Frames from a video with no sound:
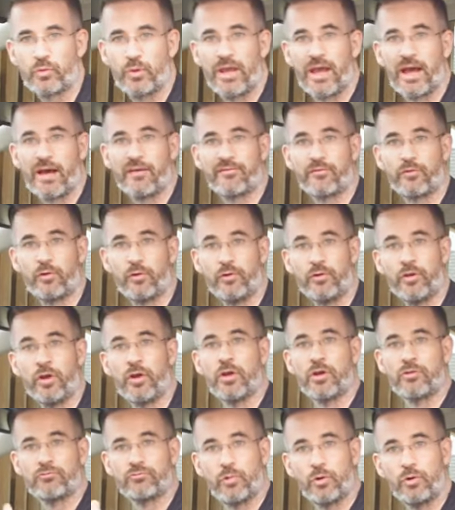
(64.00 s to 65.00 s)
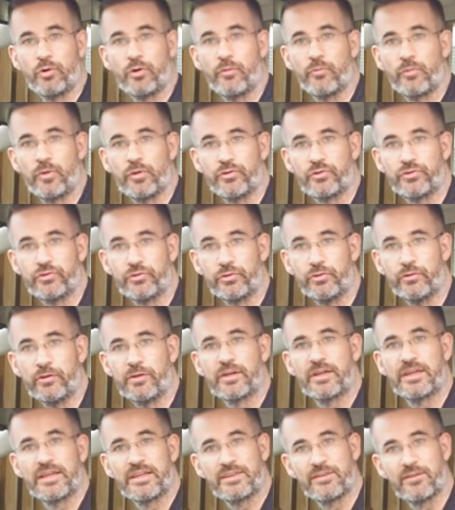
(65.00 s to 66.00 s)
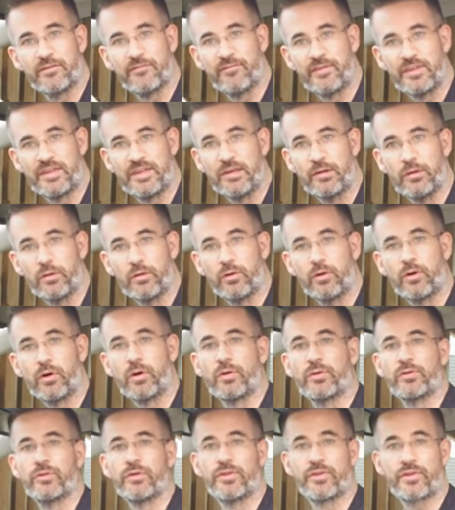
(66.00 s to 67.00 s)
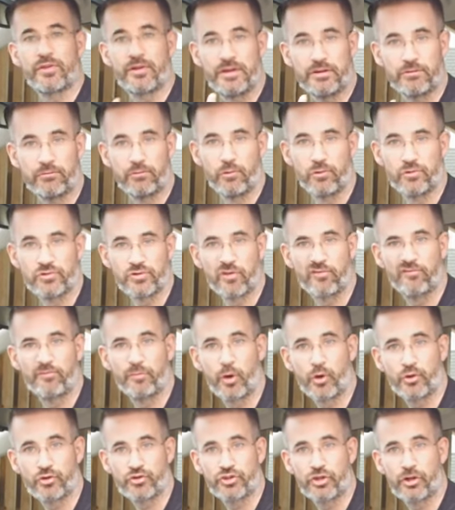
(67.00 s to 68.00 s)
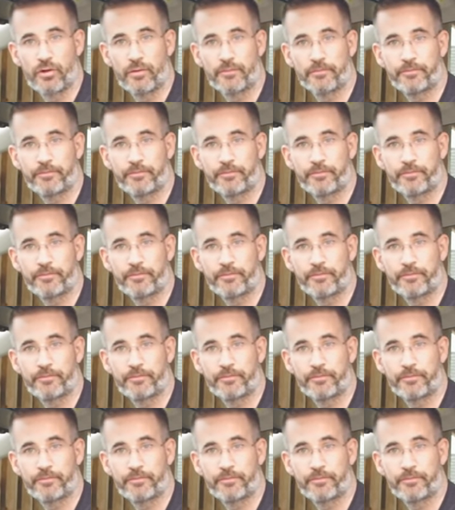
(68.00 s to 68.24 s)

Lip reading: have called rule number two in the video on the three rules of posture.